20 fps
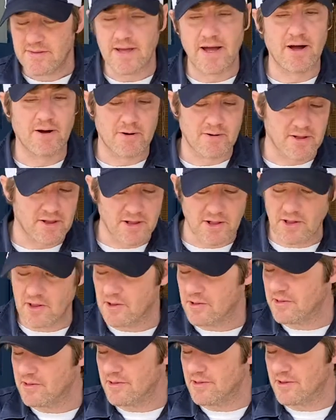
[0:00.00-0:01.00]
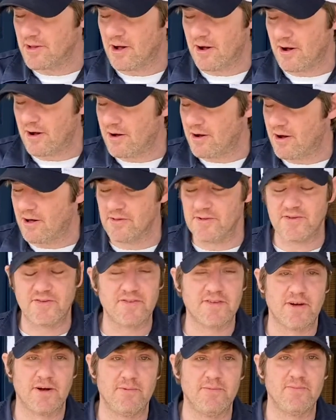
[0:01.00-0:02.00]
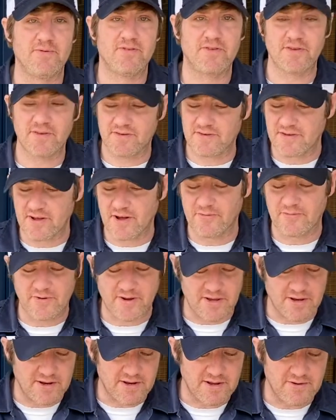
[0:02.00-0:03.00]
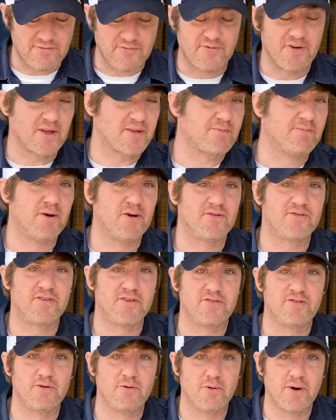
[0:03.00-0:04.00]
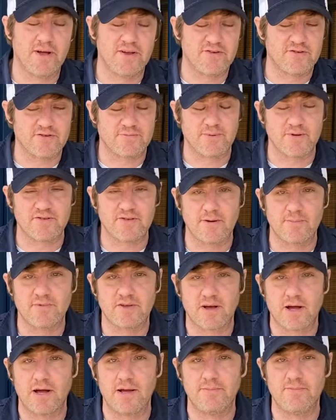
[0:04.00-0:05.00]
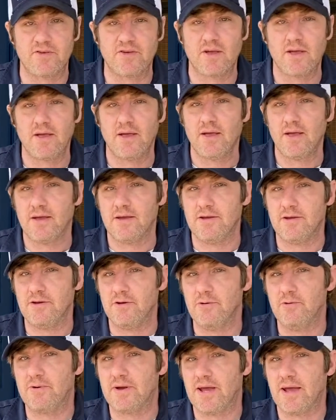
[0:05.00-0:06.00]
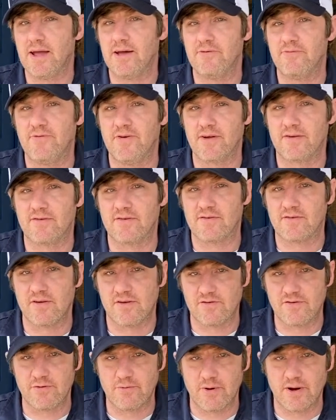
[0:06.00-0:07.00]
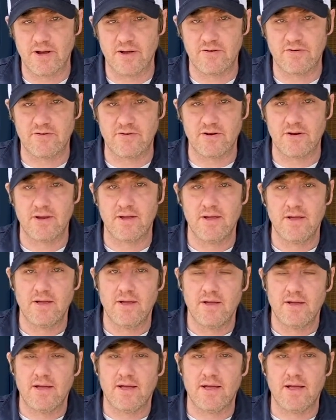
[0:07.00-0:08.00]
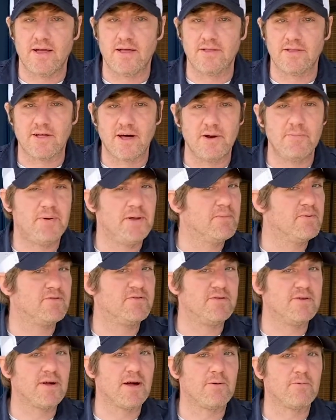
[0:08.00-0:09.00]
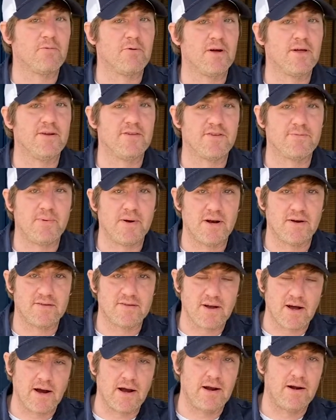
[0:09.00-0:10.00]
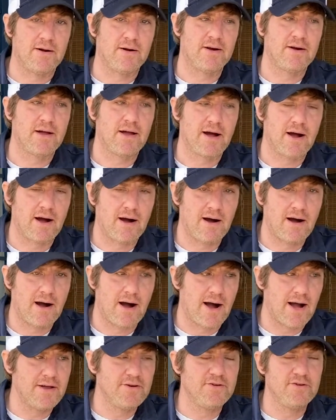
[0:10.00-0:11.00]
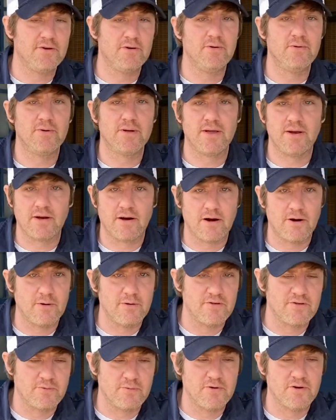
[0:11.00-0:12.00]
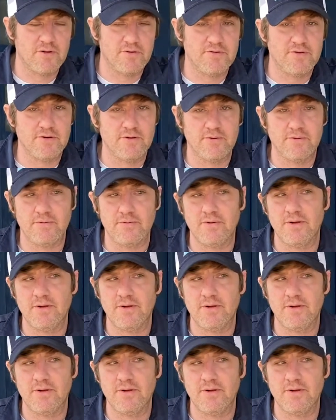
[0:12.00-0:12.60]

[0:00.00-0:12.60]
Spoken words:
Now, all these stuff can fix most situations, but sometimes you can't fix a situation. And a lot of people do not run a spare tire. I do, and I always will do.